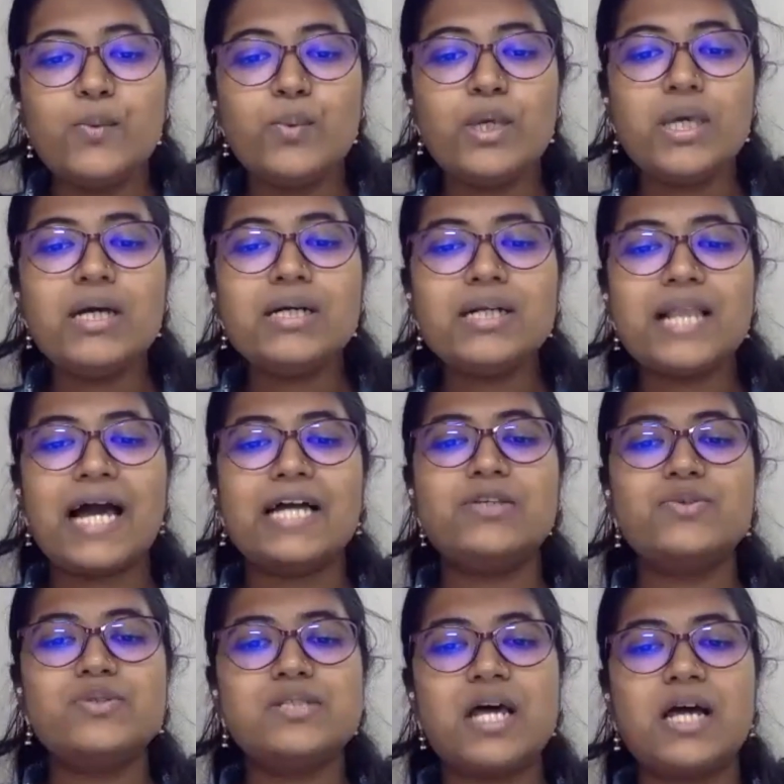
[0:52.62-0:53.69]
We are
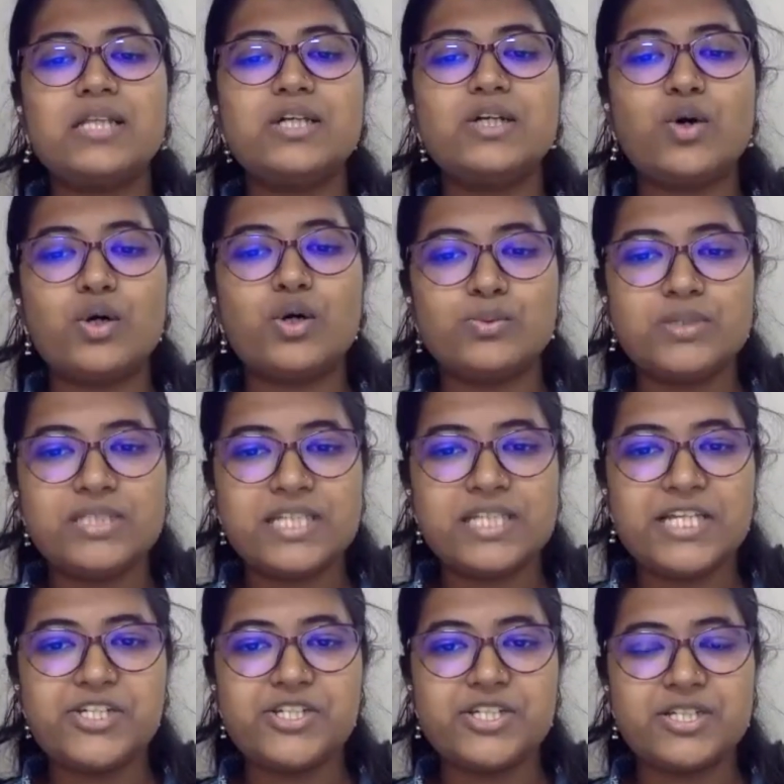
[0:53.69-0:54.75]
glad to start the
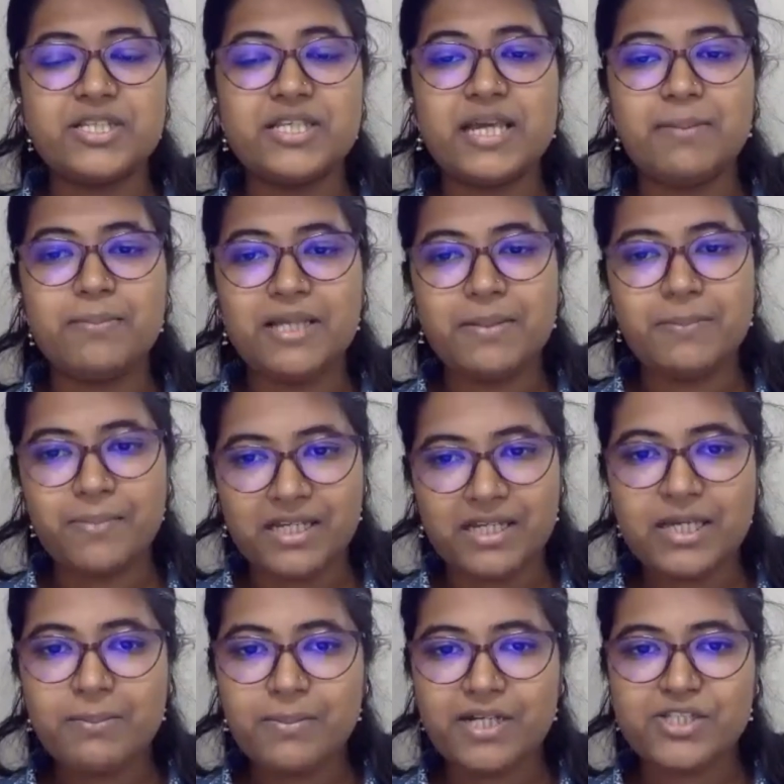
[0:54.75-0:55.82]
conversation, namely
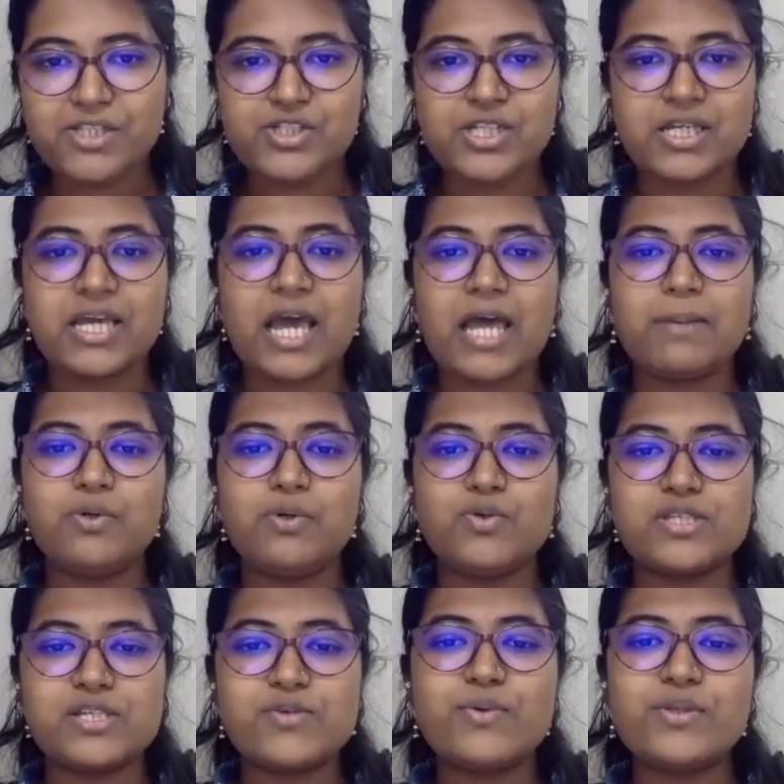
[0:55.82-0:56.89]
Monday Munching and
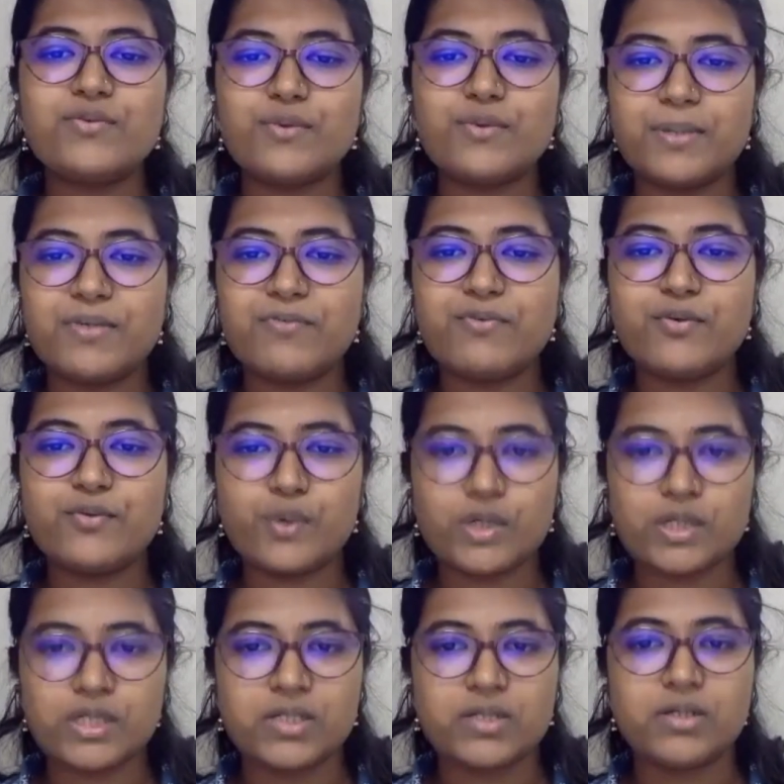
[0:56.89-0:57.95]
Musing with Women for
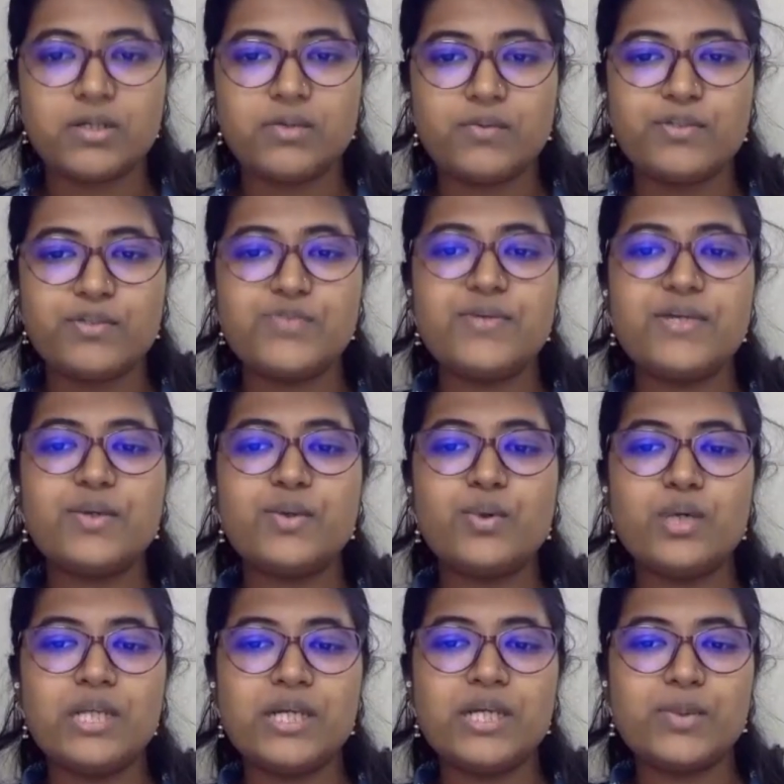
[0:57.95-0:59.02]
Water, which we
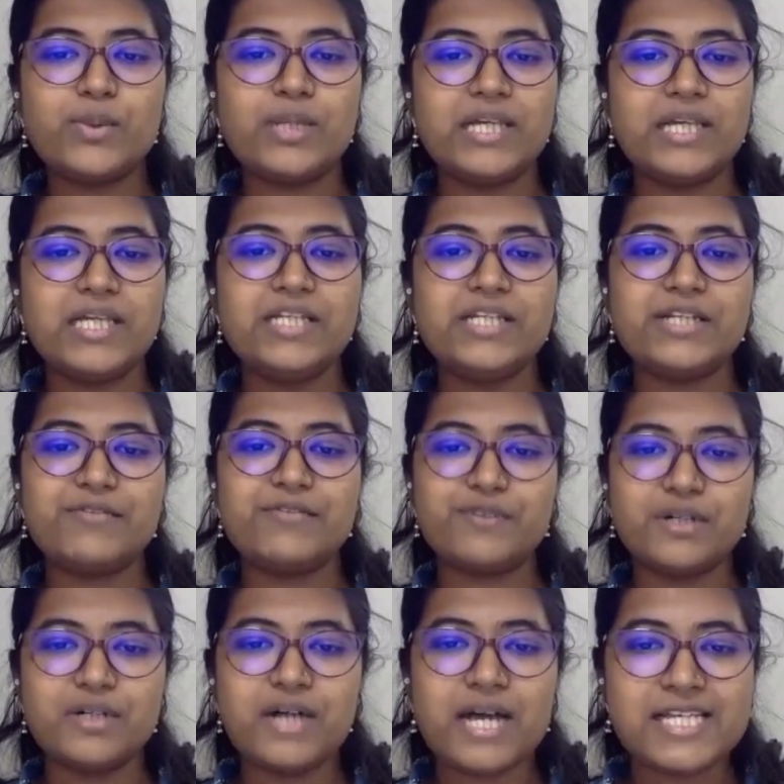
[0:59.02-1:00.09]
colloquially
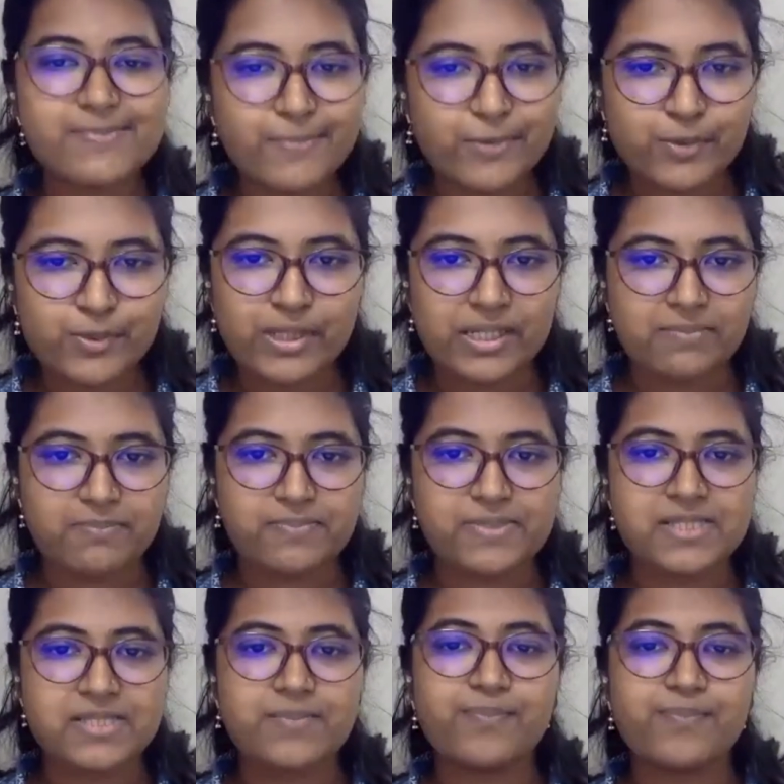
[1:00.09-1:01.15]
refer as Blue Lip.
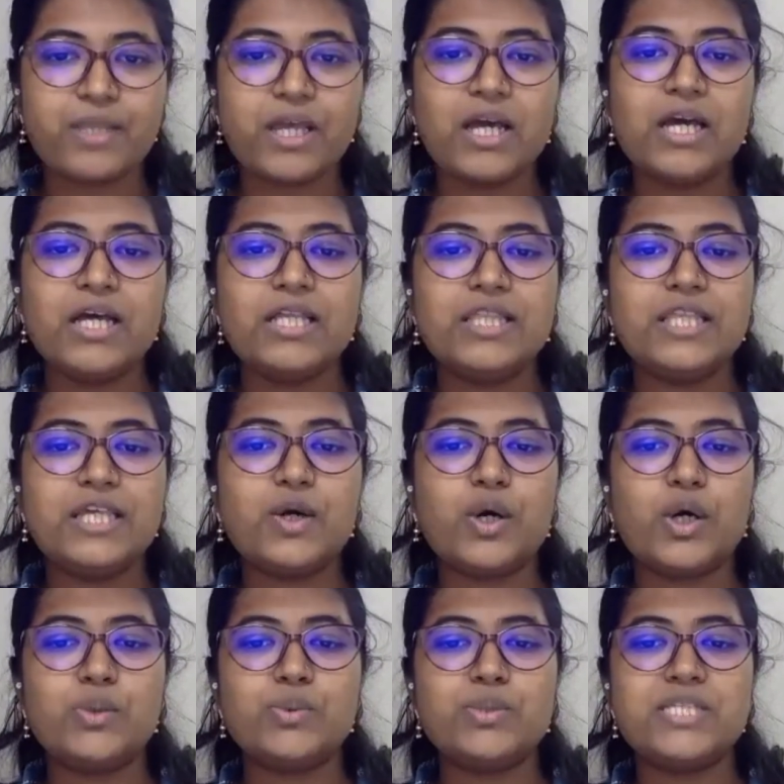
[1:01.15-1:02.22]
The
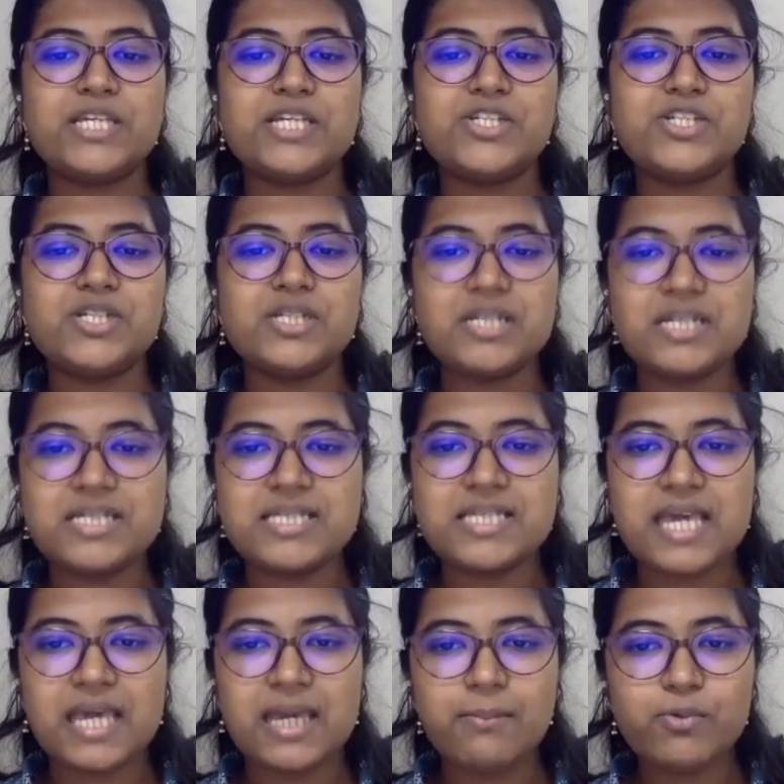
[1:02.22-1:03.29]
conversation is
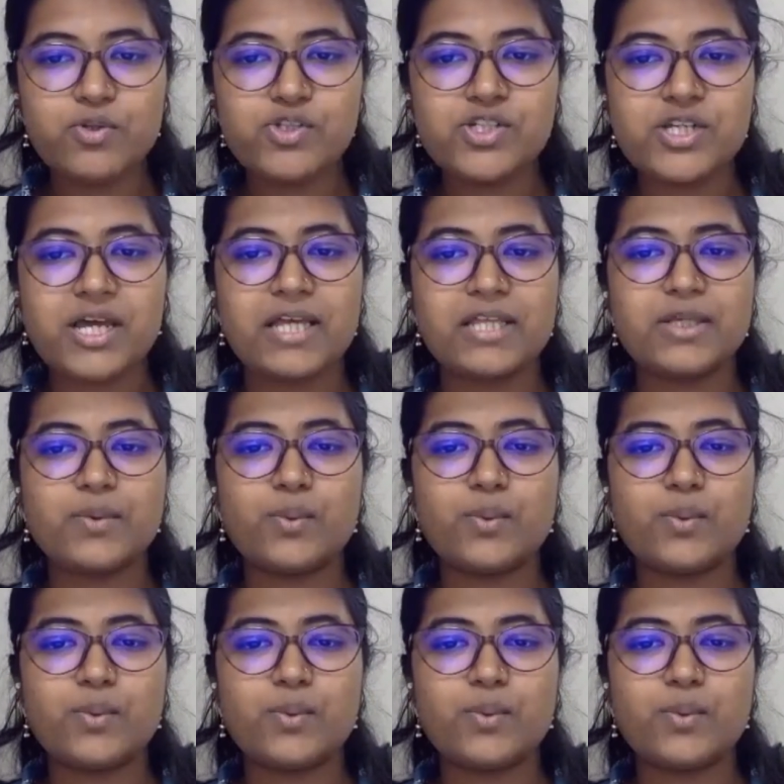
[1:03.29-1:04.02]
aimed to share